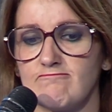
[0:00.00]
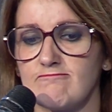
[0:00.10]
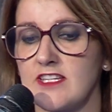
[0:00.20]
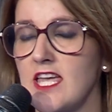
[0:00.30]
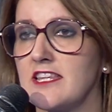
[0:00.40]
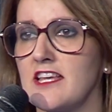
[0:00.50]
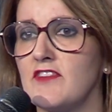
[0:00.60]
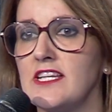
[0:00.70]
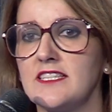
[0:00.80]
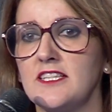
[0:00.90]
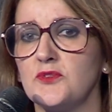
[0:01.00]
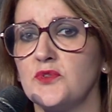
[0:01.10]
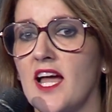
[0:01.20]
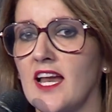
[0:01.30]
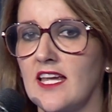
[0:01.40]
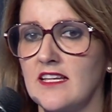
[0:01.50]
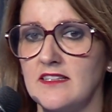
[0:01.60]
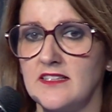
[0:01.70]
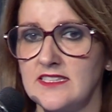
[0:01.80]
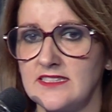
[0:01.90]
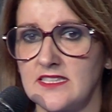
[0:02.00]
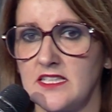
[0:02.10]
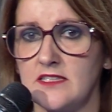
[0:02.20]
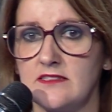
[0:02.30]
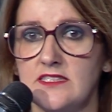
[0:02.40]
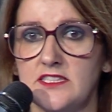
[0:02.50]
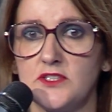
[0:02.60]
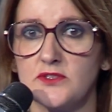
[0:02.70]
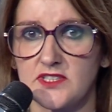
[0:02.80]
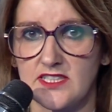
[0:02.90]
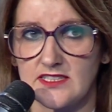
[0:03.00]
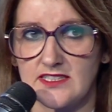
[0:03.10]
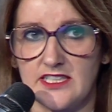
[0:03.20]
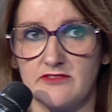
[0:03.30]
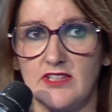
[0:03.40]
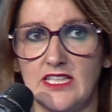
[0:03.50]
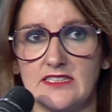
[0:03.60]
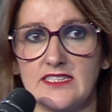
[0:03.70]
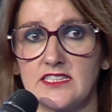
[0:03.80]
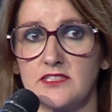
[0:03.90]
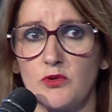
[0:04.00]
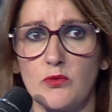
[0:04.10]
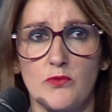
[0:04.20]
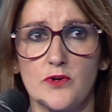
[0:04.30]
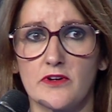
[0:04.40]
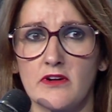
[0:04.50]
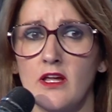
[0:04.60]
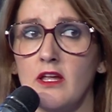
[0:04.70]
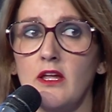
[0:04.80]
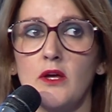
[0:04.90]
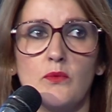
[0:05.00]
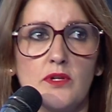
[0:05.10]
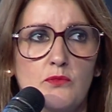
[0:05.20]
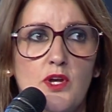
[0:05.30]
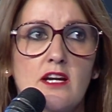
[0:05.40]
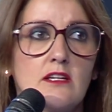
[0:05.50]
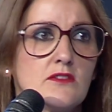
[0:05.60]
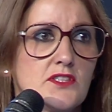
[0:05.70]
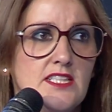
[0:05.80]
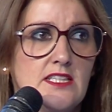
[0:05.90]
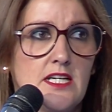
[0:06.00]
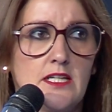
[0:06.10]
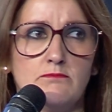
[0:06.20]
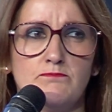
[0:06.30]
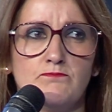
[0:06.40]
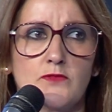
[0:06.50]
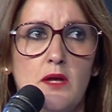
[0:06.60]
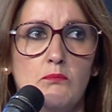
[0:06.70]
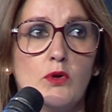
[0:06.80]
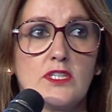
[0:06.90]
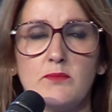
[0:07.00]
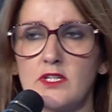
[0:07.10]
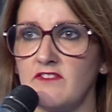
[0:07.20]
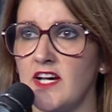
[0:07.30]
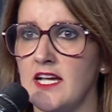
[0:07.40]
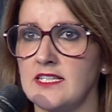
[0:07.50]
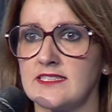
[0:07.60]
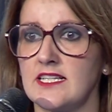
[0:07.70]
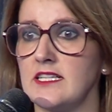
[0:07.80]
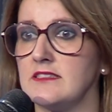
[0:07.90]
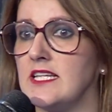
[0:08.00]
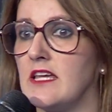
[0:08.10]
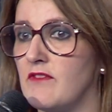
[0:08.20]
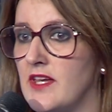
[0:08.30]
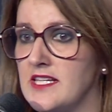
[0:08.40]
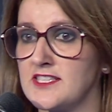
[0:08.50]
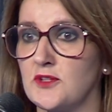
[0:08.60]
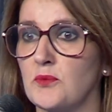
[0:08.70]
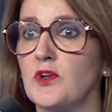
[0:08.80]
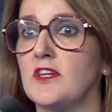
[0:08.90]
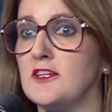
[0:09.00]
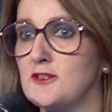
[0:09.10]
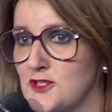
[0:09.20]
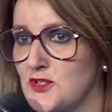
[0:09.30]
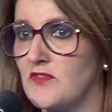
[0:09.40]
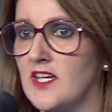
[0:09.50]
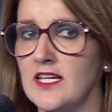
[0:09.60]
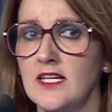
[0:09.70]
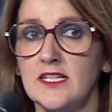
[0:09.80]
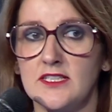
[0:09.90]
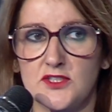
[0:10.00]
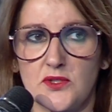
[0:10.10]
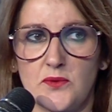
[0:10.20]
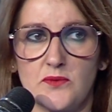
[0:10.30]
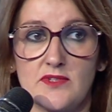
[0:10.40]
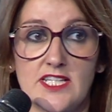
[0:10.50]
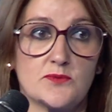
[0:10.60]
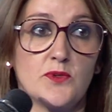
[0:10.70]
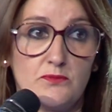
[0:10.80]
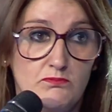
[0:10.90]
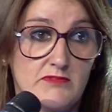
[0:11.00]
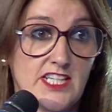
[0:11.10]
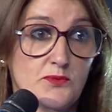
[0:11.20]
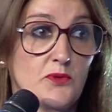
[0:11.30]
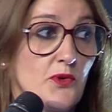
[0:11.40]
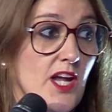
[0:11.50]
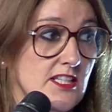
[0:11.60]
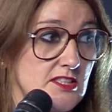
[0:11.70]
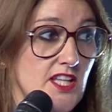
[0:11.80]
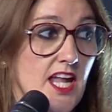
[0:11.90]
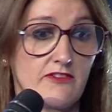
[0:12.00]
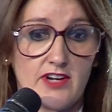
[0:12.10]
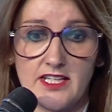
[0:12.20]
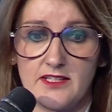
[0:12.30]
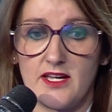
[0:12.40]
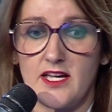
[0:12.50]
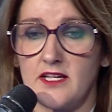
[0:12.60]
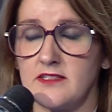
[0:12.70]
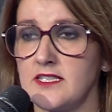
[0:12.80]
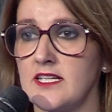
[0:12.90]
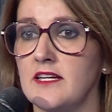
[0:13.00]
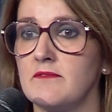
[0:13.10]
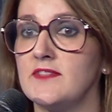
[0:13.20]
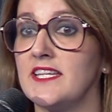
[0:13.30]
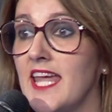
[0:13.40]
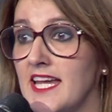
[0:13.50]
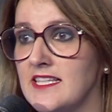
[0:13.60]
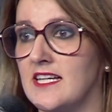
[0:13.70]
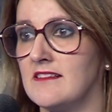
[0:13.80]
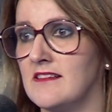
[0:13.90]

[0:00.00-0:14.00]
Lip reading: the ability to target these users in a really tangible world when we are using multiple devices, TVs, what it used to be. So that's what we are today, right? And the data,